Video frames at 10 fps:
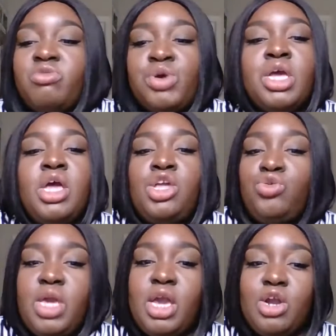but
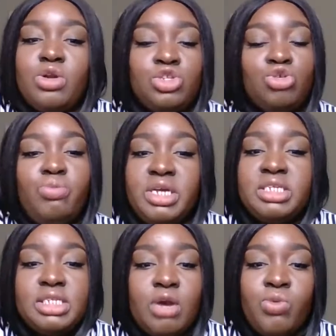you can't go to two
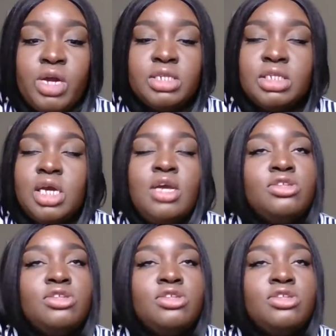places at once.